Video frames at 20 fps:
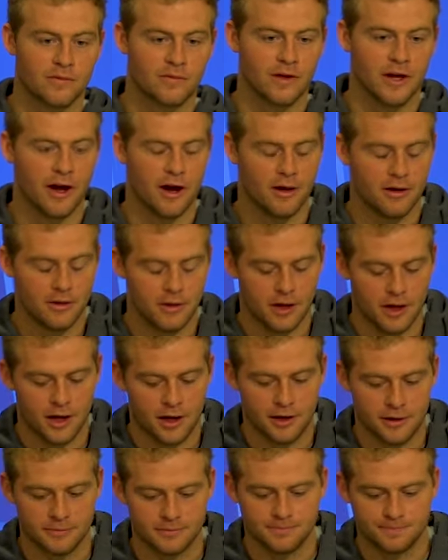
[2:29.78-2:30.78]
Yeah.
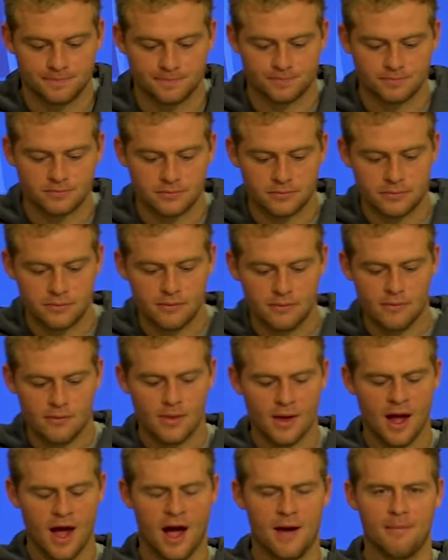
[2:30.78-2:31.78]

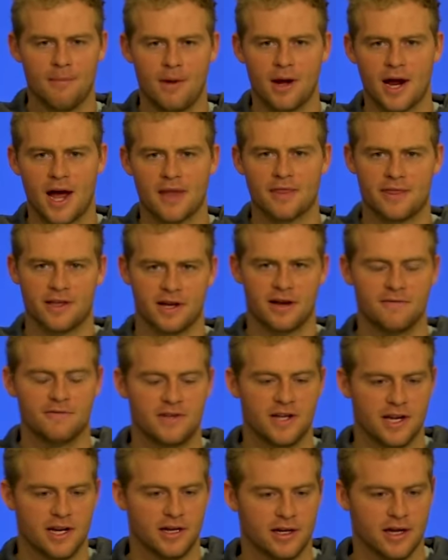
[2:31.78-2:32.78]
I think I've
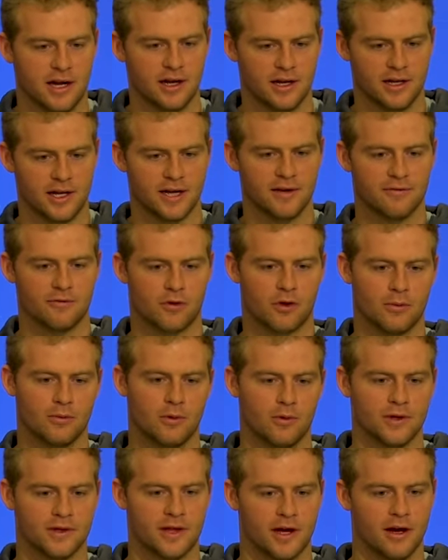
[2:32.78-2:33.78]
did an
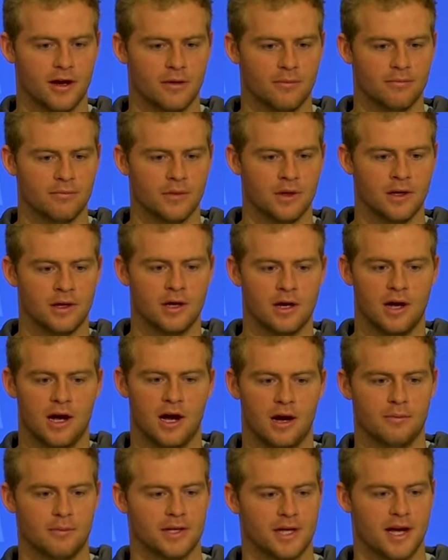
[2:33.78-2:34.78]
informal with them.
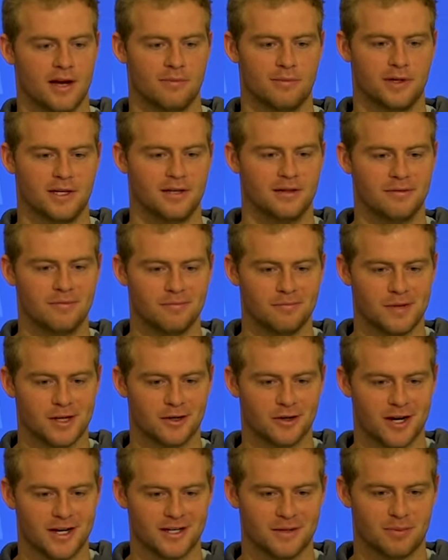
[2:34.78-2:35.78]
But yeah, it'd be
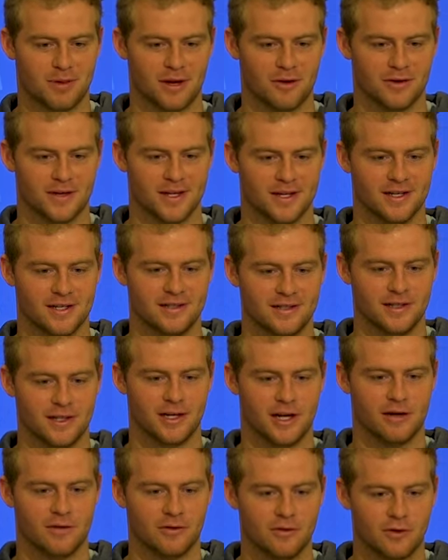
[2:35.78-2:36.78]
great to play with a, you
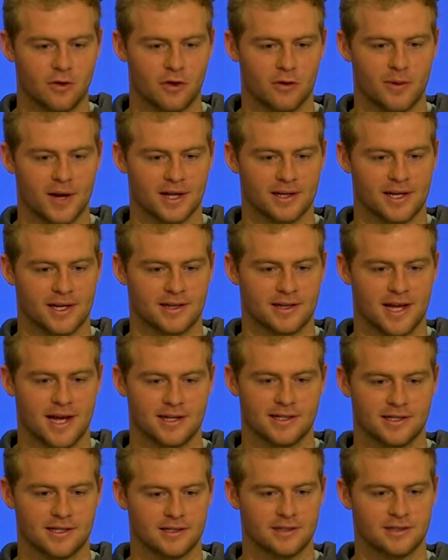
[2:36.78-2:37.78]
know, quarterback like
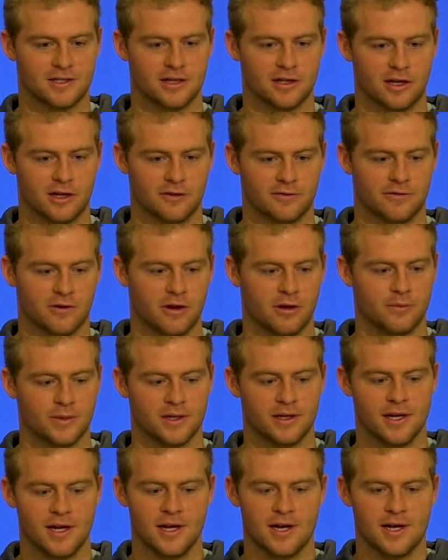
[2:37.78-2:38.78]
that to learn from
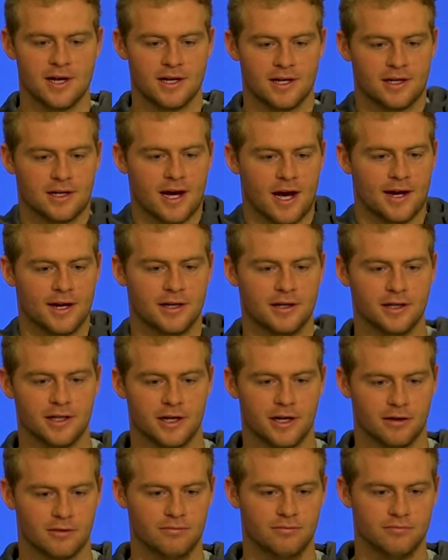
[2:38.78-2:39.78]
and kinda, you
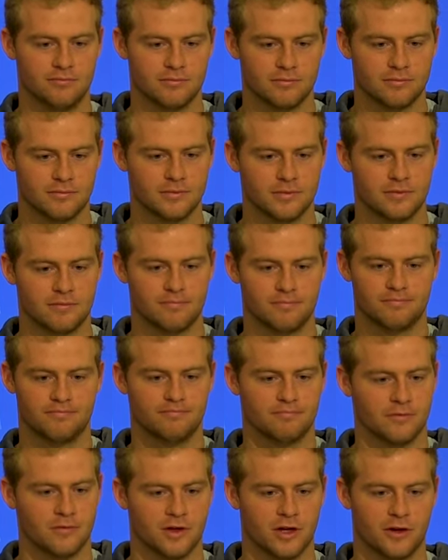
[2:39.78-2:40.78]
know,
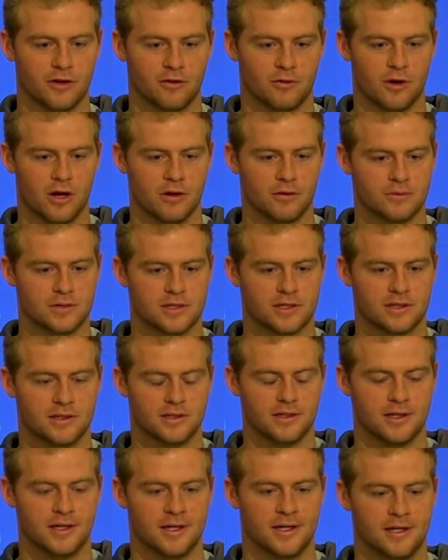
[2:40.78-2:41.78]
learn the ropes.
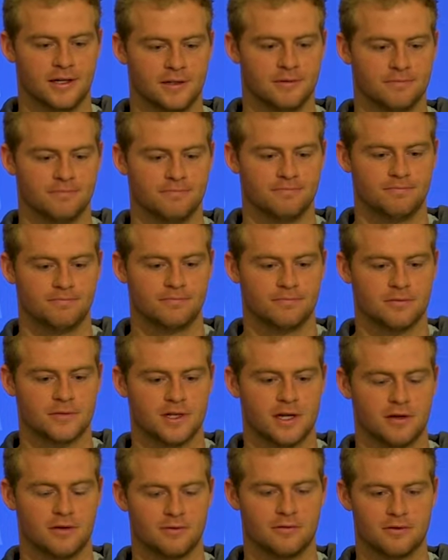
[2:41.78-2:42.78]

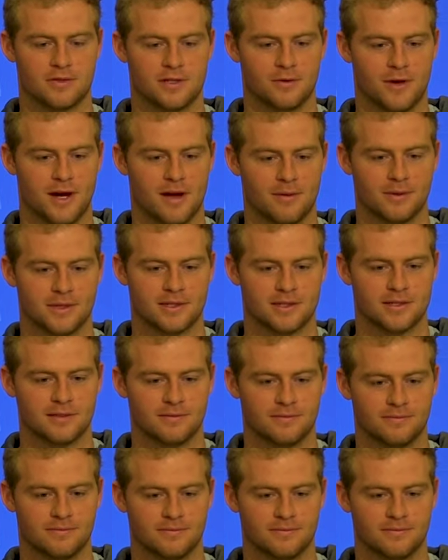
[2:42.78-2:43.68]
So see what happens.